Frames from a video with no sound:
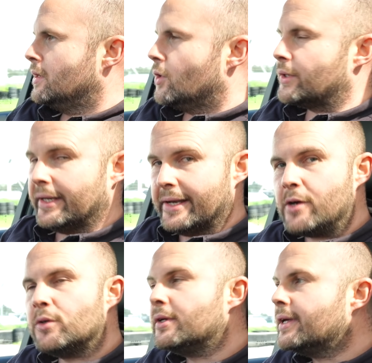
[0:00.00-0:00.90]
Okay,
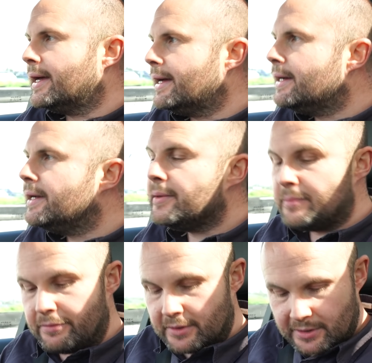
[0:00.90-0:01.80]
now I'm going to
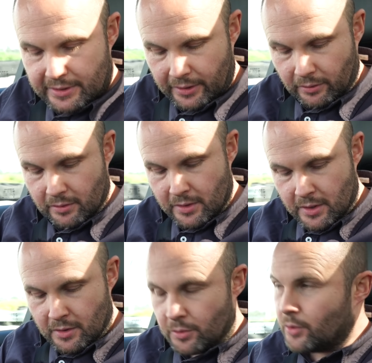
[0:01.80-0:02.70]
calm everything down.
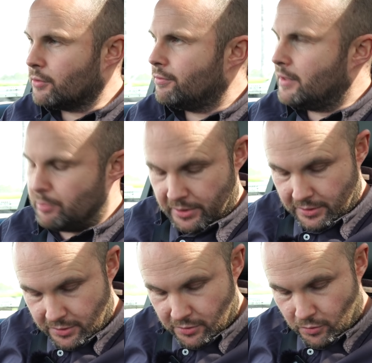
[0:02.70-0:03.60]
We're going to flip
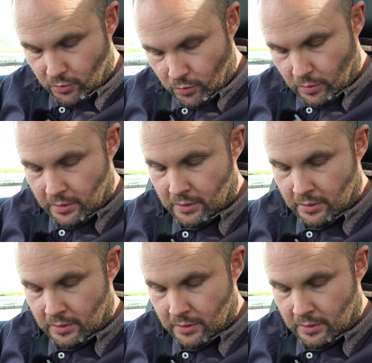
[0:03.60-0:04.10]
into